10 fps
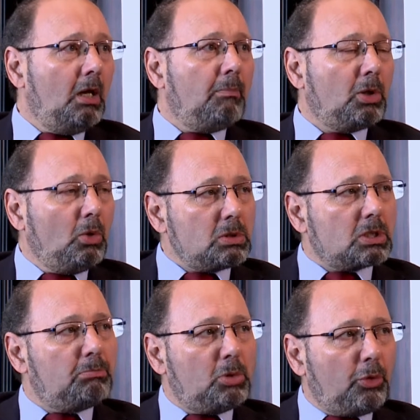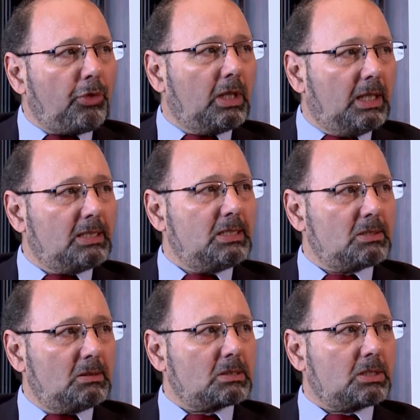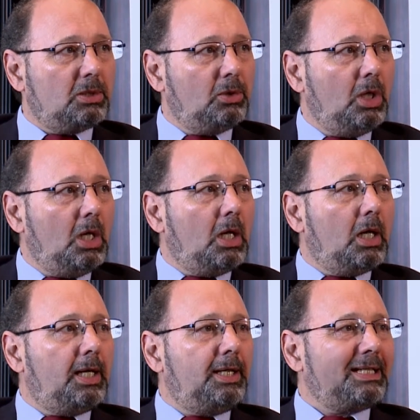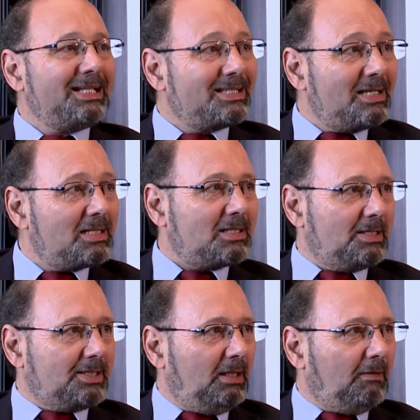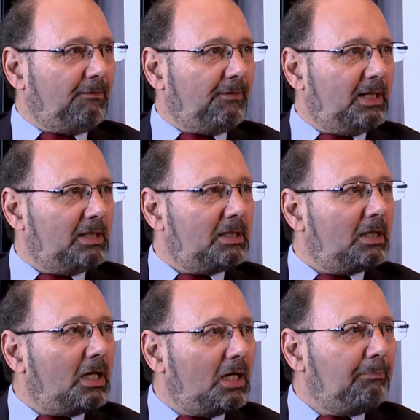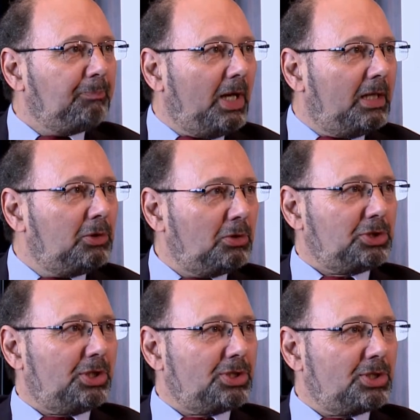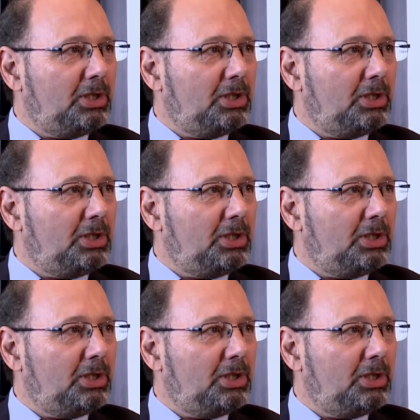But also, more than that, it's also uh, considers itself uh, uh, not just, uh,